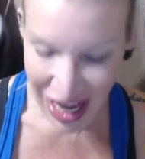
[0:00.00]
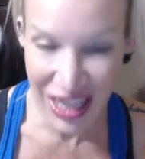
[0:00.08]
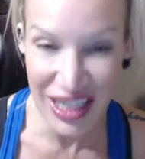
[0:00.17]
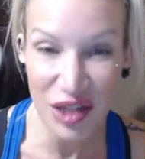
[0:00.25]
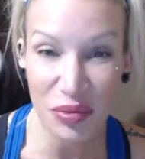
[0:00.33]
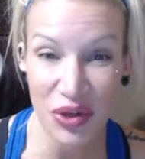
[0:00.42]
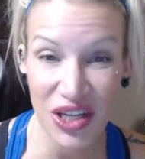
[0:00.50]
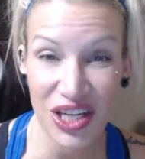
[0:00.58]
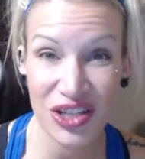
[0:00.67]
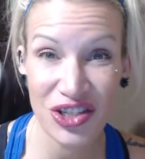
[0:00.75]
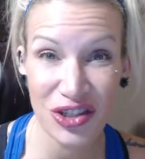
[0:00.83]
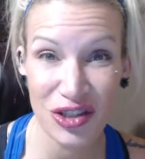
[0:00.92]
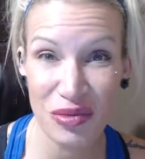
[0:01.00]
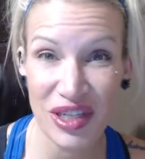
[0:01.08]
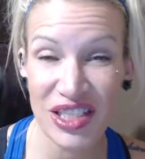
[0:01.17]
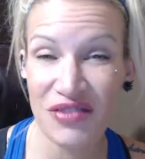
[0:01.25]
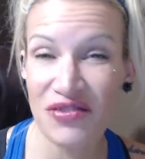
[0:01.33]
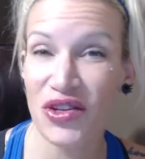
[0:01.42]
I need to put e-juice
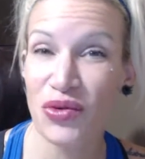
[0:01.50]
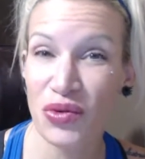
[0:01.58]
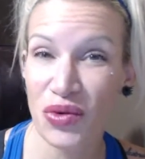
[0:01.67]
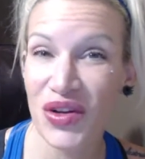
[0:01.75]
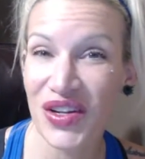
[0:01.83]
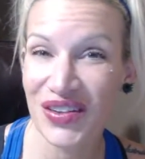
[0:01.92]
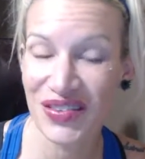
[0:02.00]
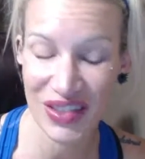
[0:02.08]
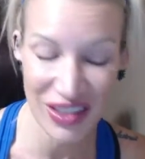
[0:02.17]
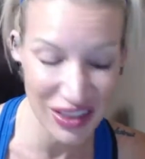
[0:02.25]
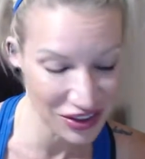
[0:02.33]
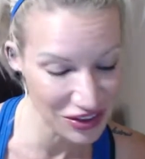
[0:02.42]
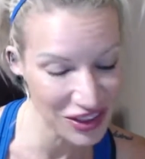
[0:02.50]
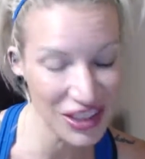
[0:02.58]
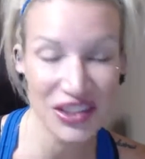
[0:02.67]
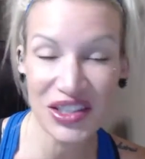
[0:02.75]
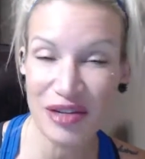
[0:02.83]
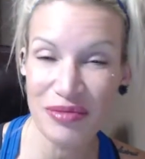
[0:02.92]
because if you
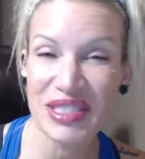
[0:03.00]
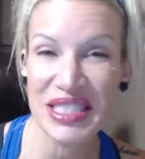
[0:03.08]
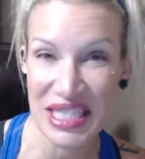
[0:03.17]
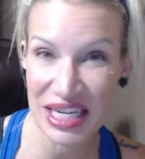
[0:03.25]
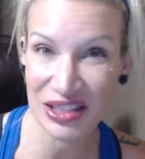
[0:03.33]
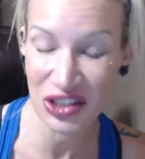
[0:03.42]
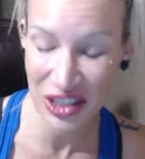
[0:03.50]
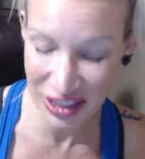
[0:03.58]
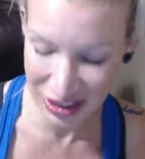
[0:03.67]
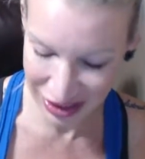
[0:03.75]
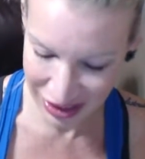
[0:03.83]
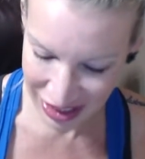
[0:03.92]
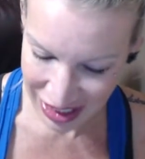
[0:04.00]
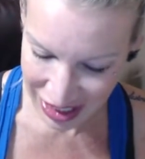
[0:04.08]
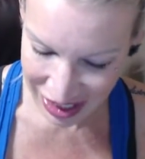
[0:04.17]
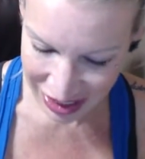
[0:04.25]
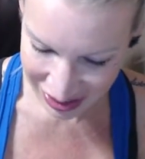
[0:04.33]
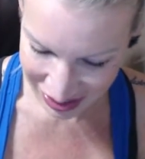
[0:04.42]
literally look up snail trail,
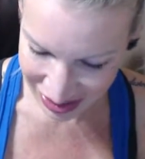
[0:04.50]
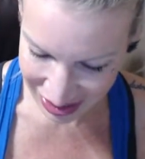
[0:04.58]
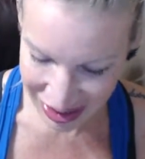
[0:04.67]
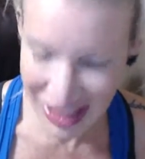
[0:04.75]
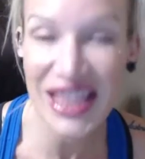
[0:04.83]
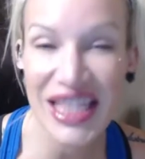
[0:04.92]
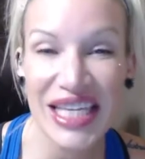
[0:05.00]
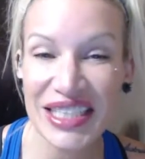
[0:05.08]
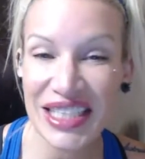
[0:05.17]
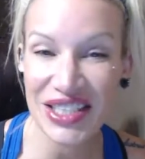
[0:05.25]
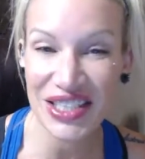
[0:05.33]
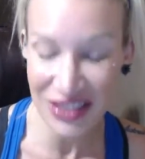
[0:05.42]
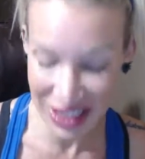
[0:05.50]
the things that